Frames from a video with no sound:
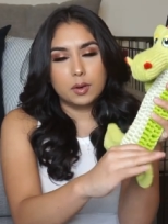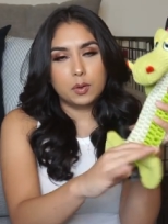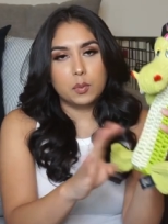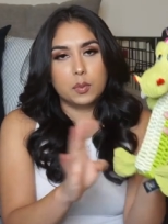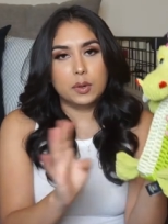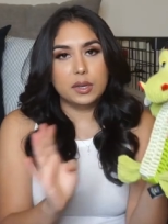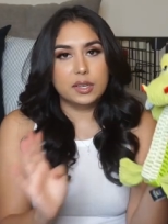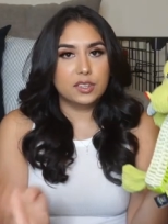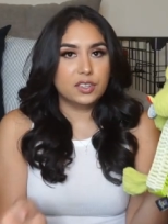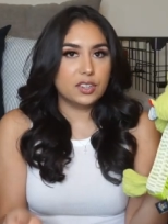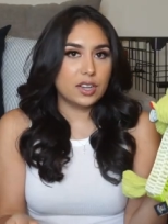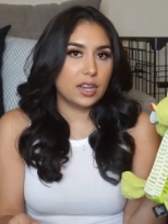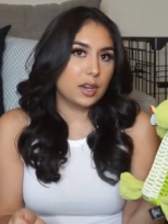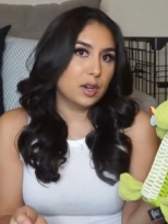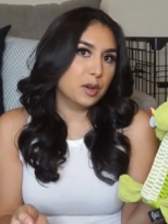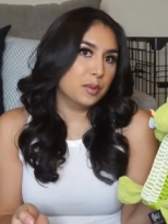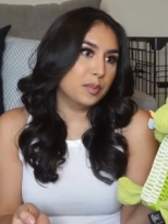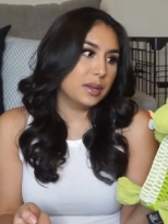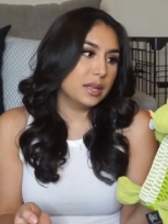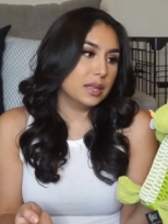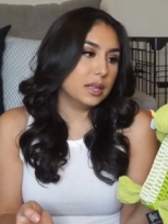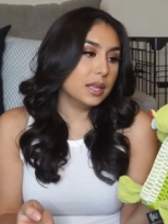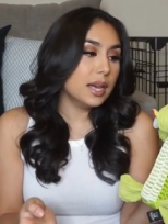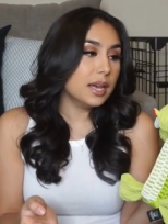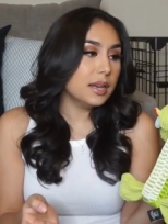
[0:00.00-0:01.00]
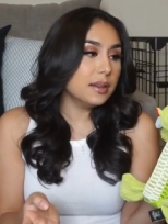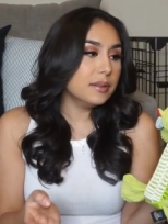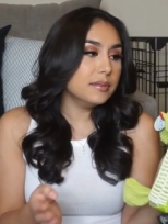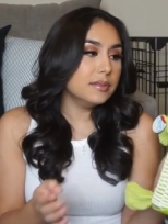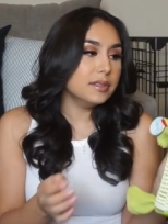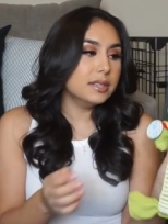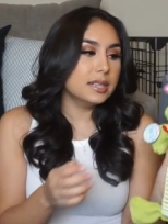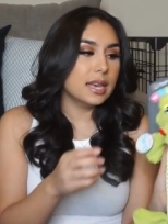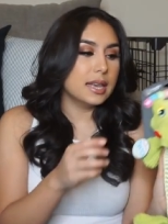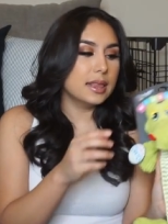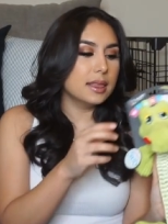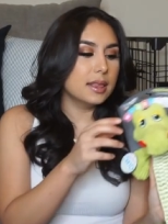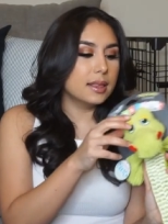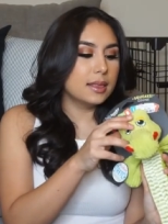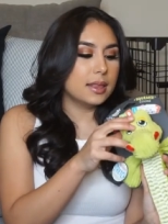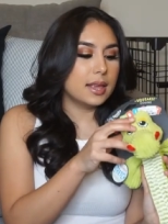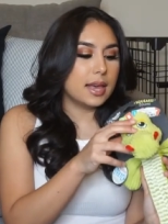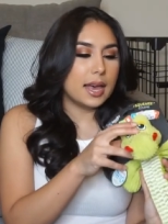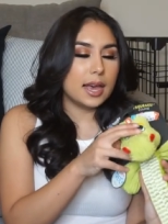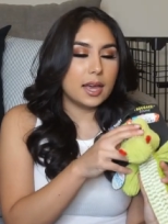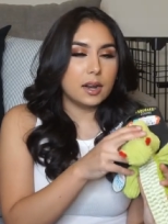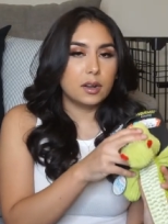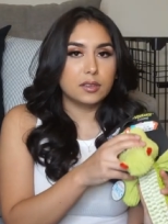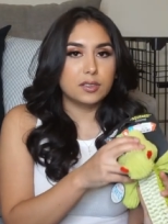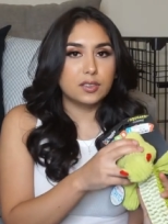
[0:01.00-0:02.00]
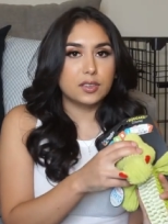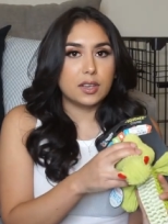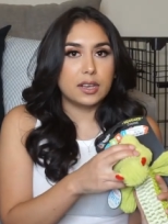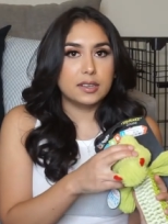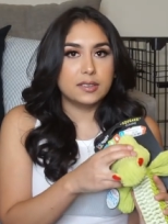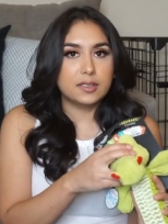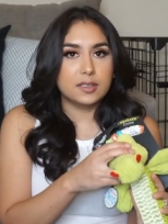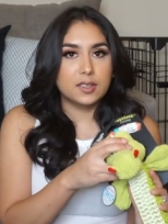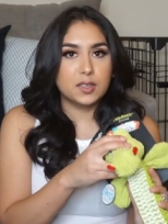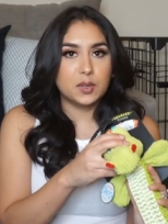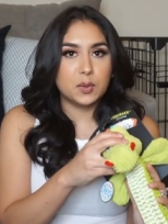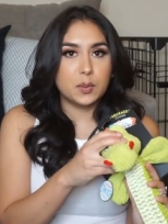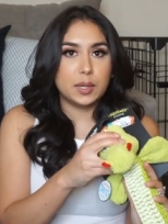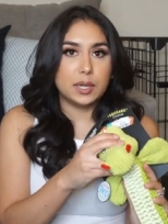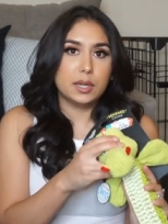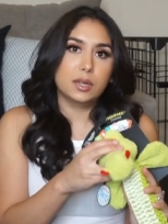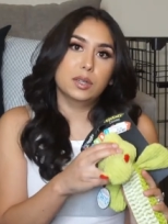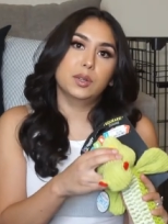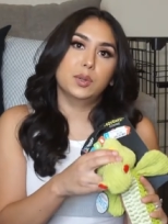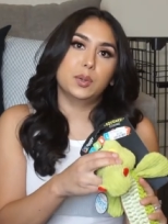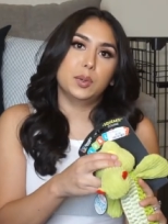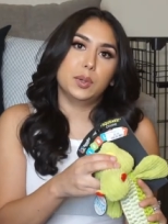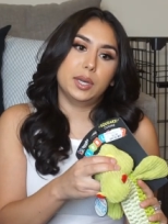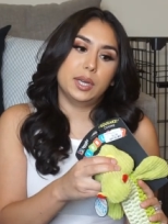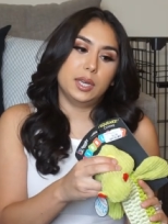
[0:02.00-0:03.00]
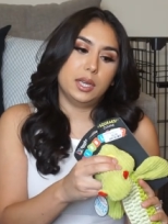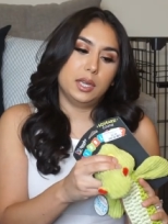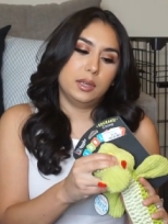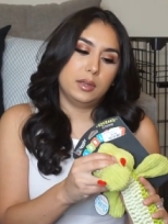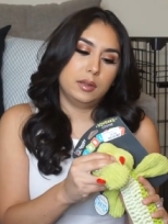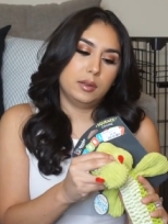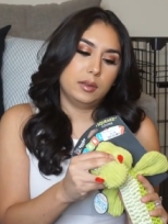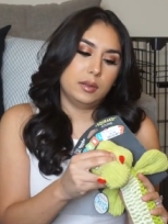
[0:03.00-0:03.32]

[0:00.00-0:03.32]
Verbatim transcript: which I hope he loves, and then the head also has a squeaker toy,